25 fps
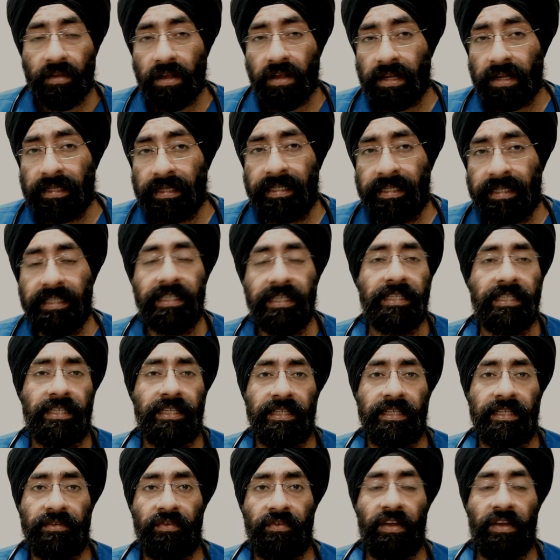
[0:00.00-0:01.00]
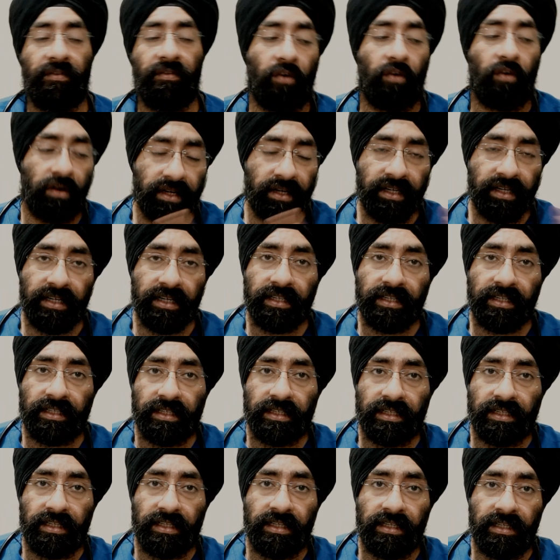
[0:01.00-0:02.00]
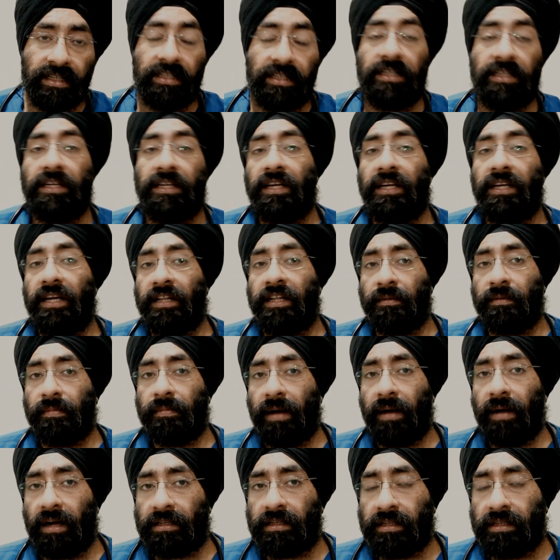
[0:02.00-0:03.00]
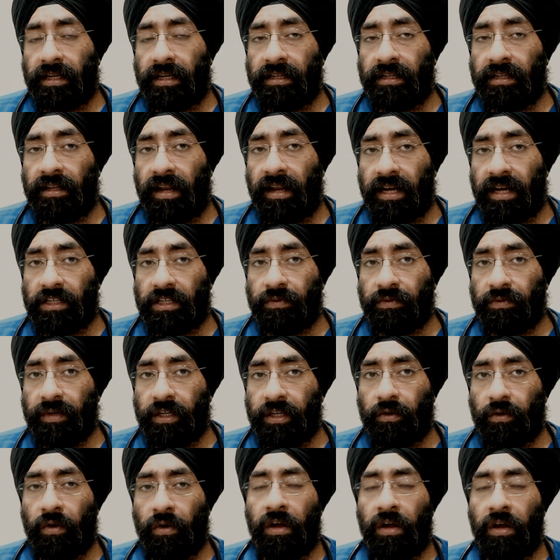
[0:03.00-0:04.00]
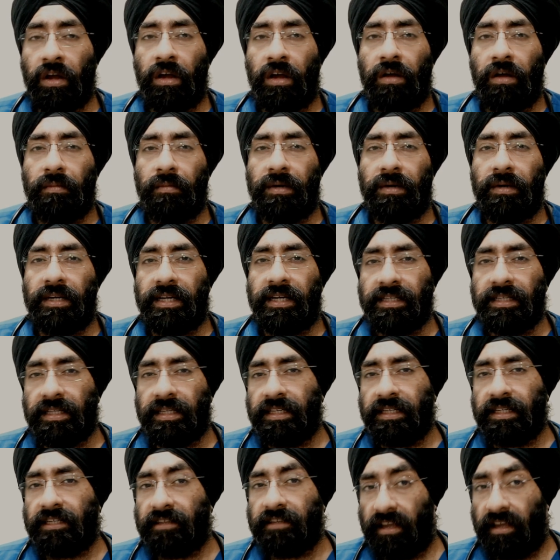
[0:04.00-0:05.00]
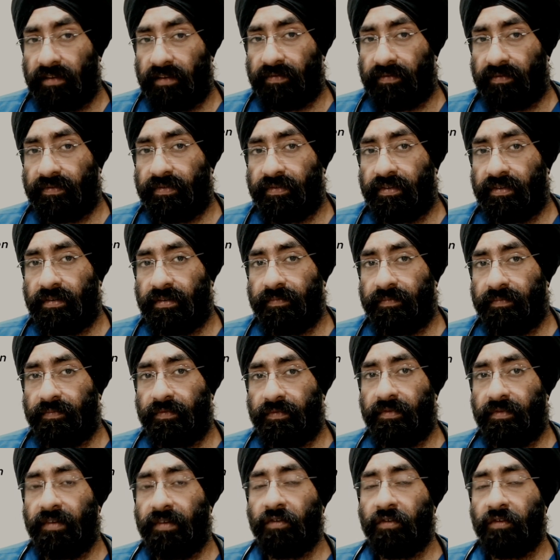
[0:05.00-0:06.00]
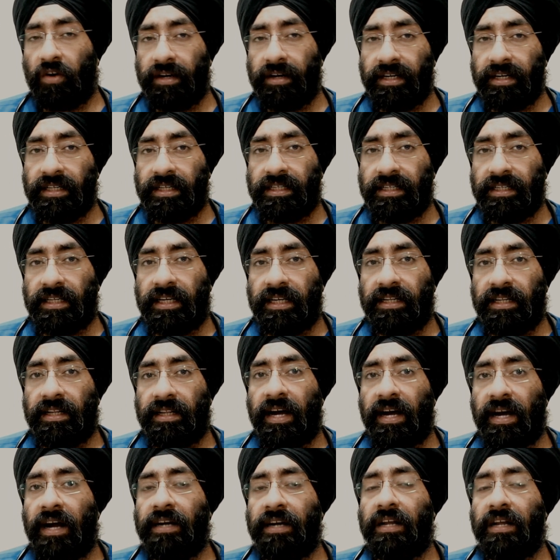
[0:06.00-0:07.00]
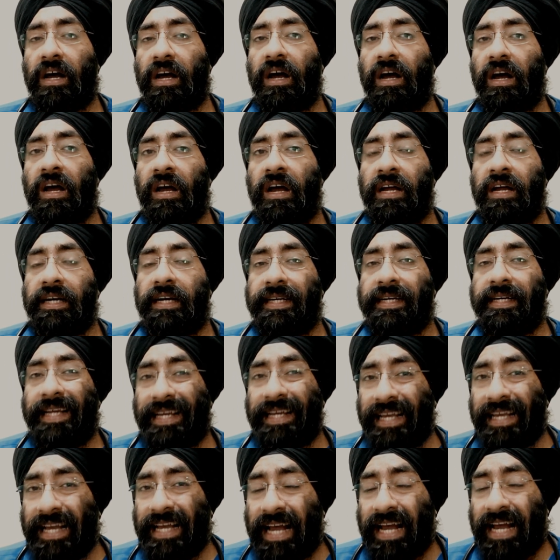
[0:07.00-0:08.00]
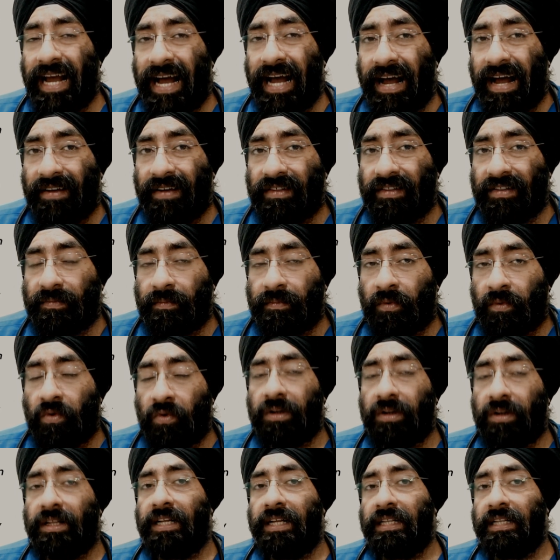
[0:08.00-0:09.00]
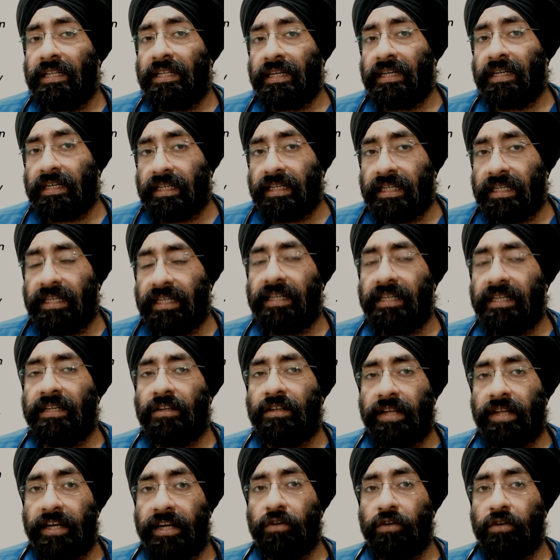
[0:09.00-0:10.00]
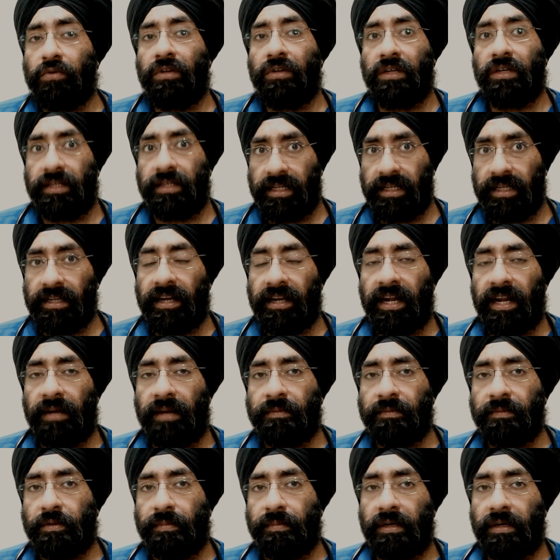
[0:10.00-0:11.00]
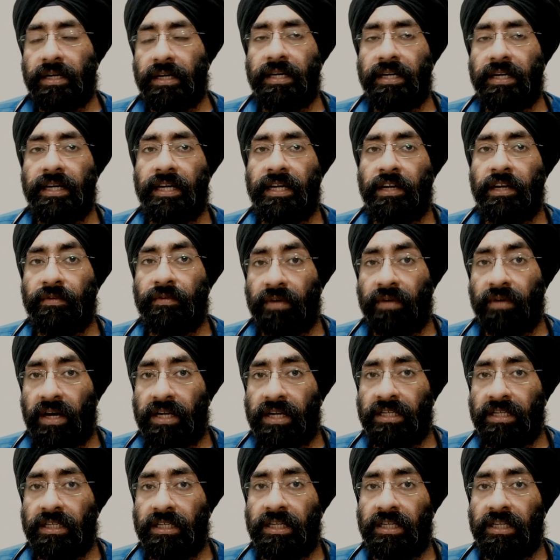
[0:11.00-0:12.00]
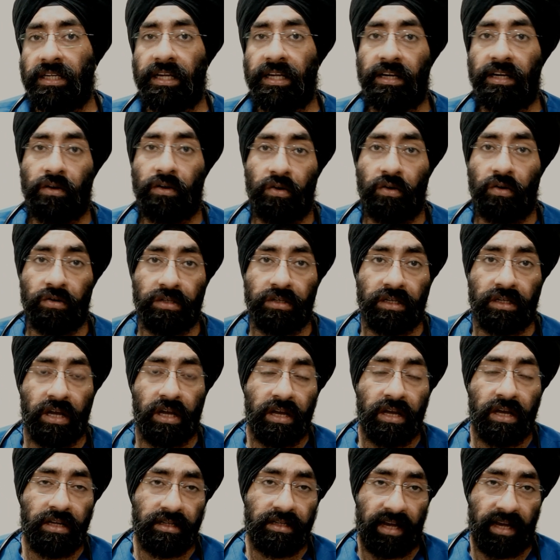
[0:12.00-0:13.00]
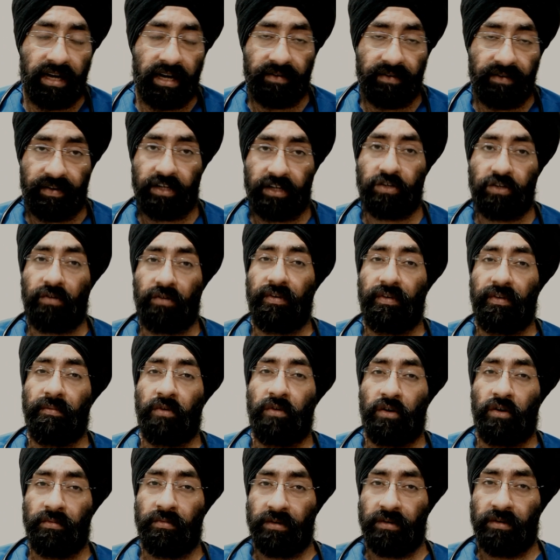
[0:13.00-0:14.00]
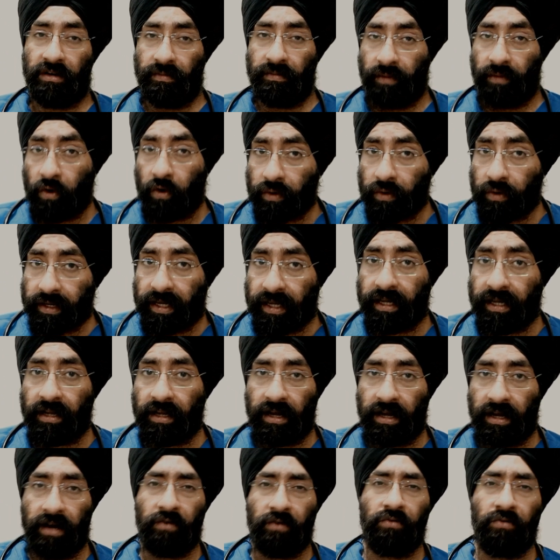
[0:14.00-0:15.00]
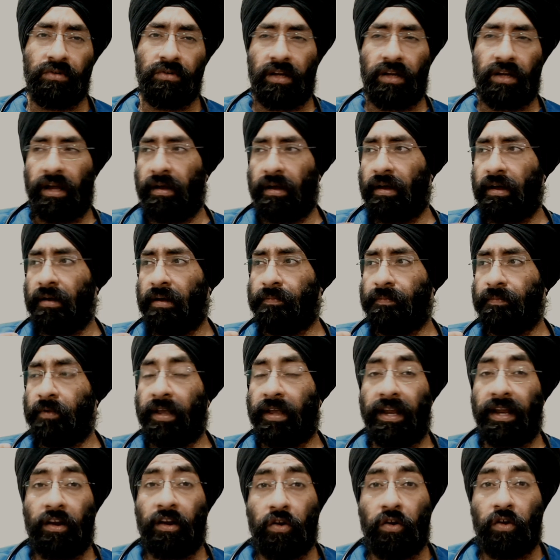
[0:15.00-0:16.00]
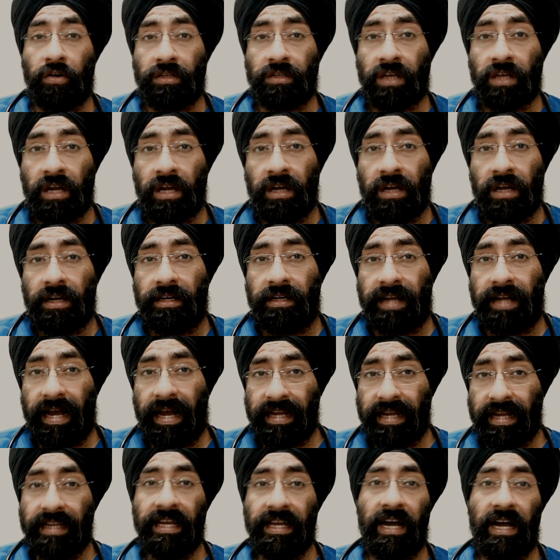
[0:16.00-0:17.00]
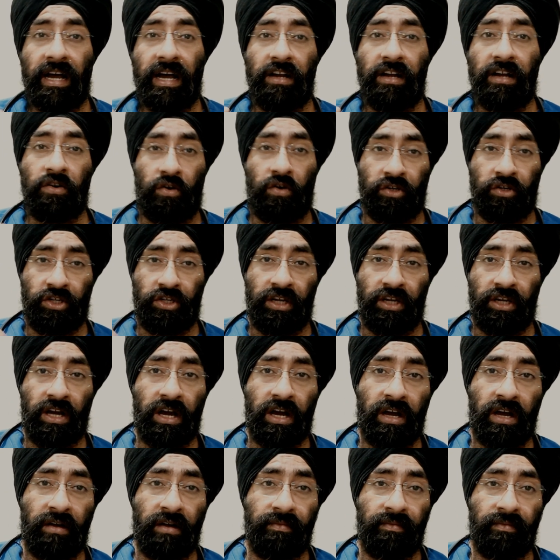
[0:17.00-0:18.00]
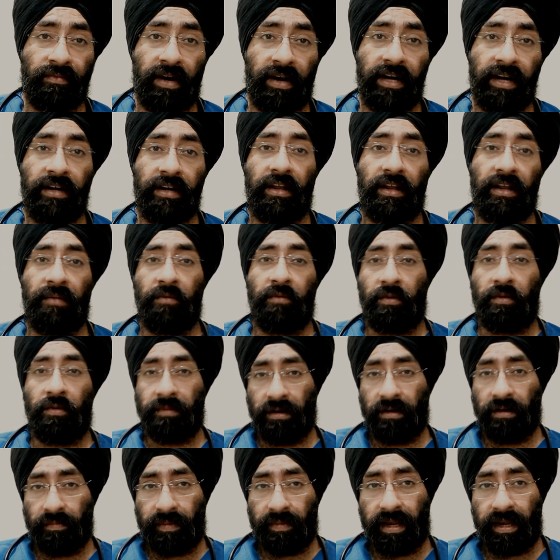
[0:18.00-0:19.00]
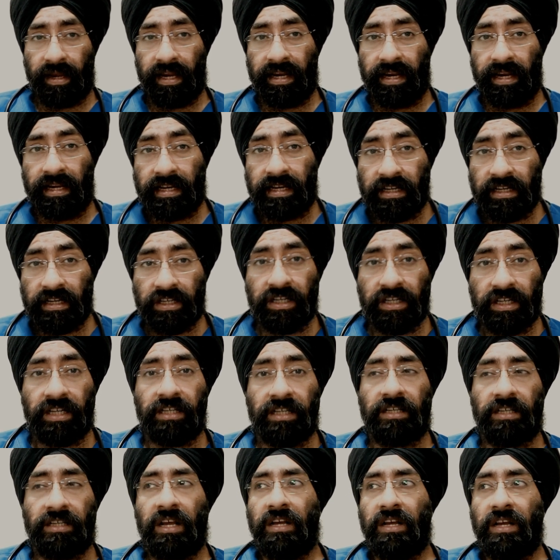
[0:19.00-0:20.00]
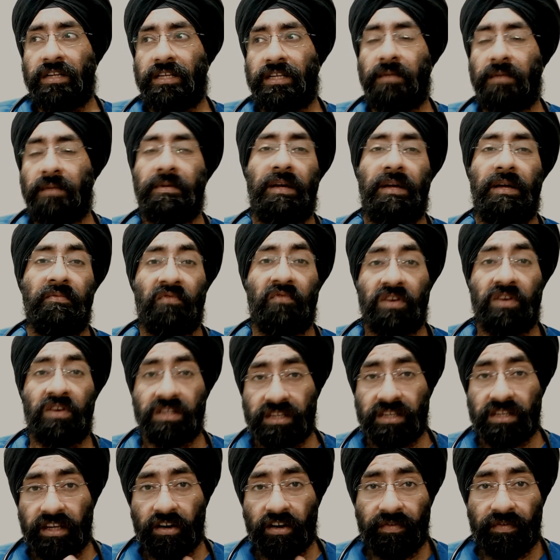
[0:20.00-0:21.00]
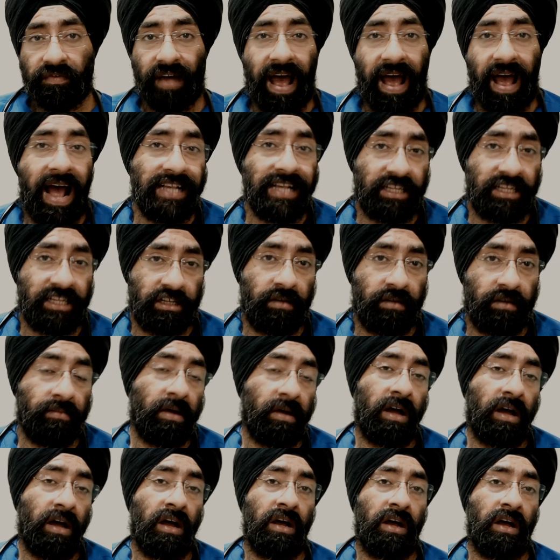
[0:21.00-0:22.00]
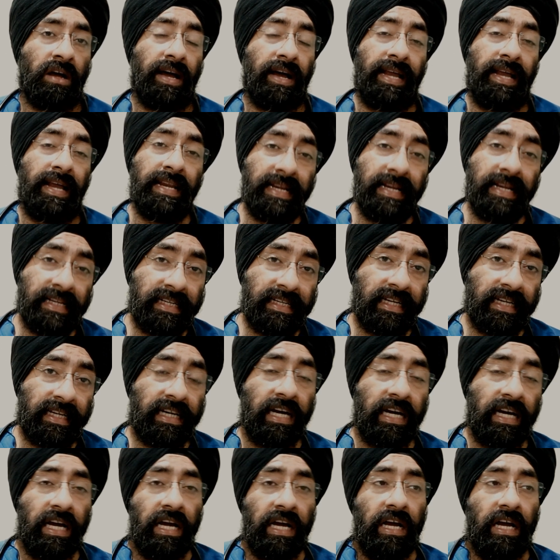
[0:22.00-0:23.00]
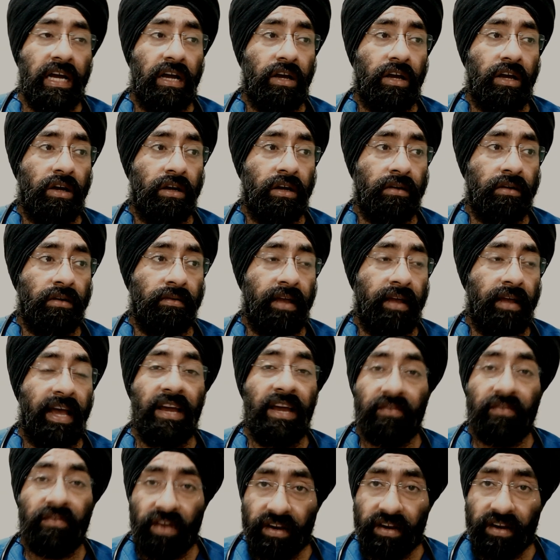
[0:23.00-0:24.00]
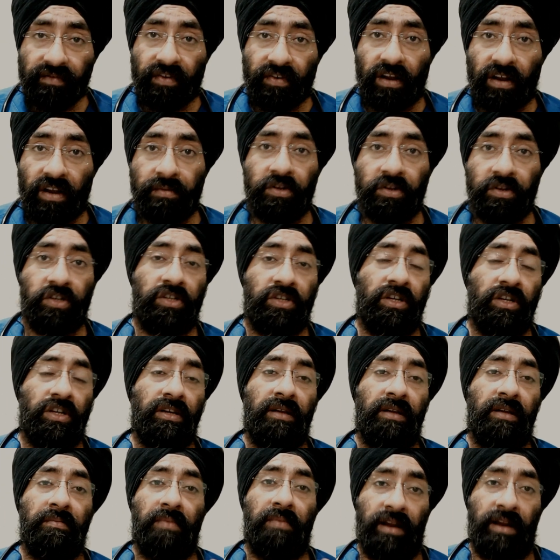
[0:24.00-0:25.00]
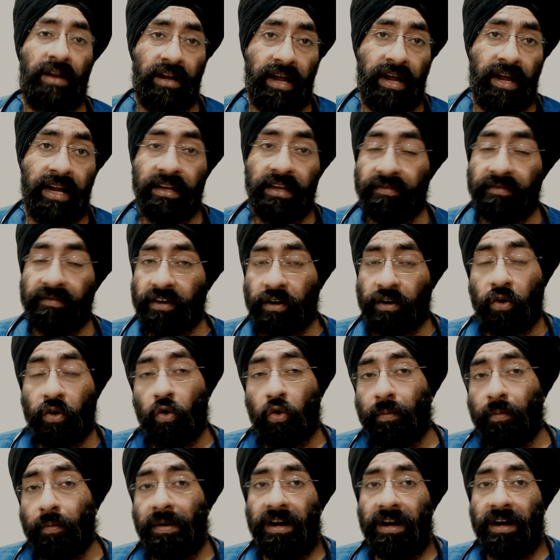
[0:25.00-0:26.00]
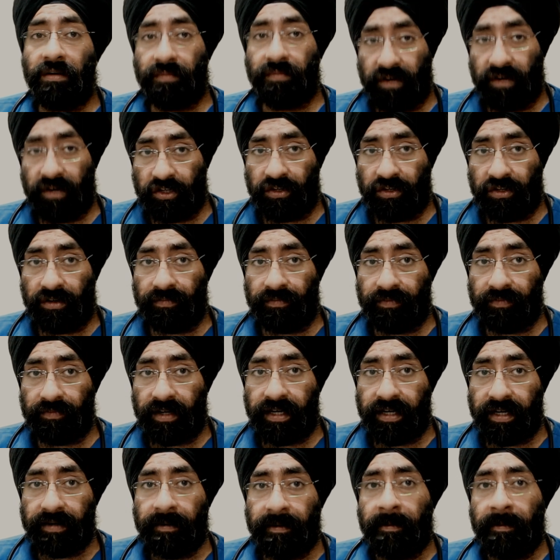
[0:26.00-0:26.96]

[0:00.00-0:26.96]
diseases. We have already discussed these in the past in the last video. But is it safe? We've already seen that taking more than 10 to 13 grams per day of arginine can cause side effects of abdominal bloating, gout, they can cause diarrhea, nausea, right, abdominal pain, allergies, sometimes worsening of asthma, allergic airway inflammation and even low blood pressure, right?